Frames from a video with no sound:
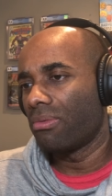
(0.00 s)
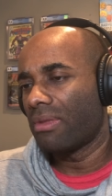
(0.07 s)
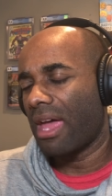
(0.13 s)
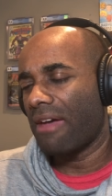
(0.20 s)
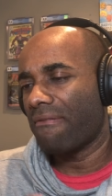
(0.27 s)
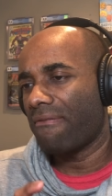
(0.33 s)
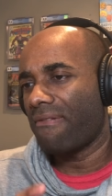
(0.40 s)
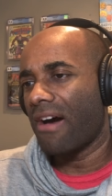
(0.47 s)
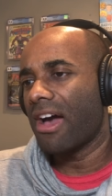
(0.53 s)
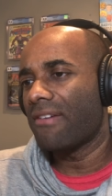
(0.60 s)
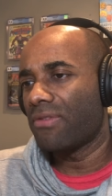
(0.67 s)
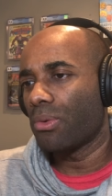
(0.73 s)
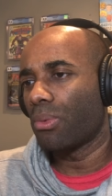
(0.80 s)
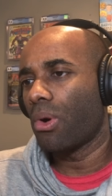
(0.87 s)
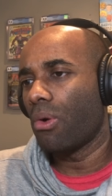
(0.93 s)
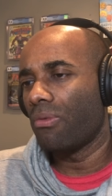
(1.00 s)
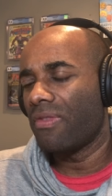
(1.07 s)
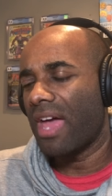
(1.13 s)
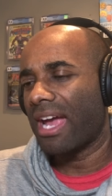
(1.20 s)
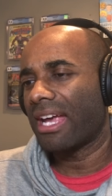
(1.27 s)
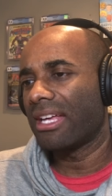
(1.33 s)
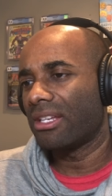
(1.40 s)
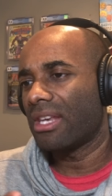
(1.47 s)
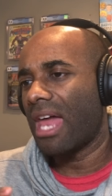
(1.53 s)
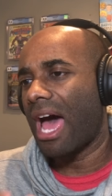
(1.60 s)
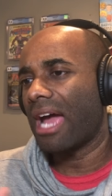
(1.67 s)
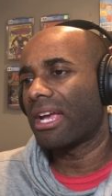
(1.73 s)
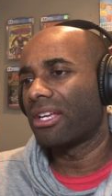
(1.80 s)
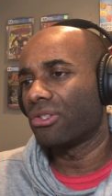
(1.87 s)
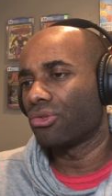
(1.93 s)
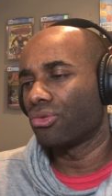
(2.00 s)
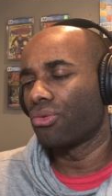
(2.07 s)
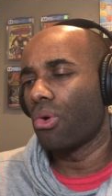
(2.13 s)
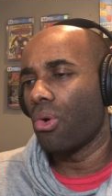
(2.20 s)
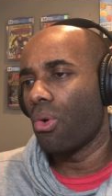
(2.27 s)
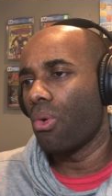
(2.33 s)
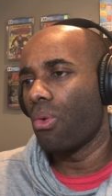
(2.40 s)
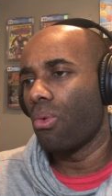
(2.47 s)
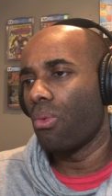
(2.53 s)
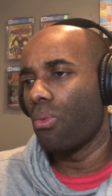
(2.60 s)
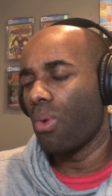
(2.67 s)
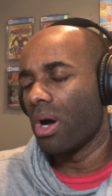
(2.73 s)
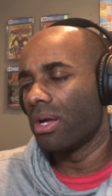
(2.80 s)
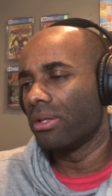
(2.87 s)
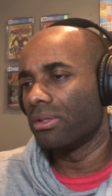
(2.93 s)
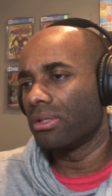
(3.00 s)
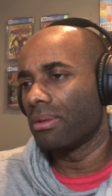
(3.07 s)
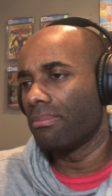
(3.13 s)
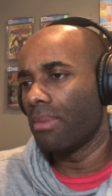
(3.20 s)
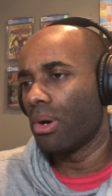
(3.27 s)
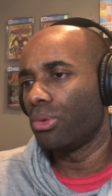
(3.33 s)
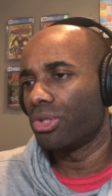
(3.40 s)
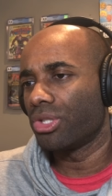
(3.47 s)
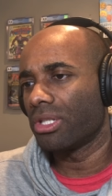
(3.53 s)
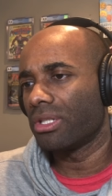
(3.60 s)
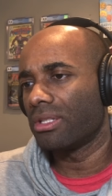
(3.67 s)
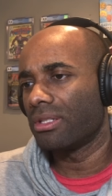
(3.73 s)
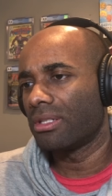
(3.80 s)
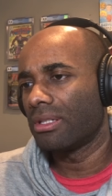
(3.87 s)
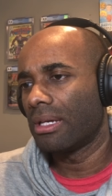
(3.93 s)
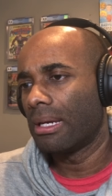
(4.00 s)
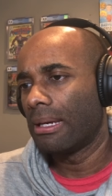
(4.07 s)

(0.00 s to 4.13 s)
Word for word: that five year old that cannot control one's emotions,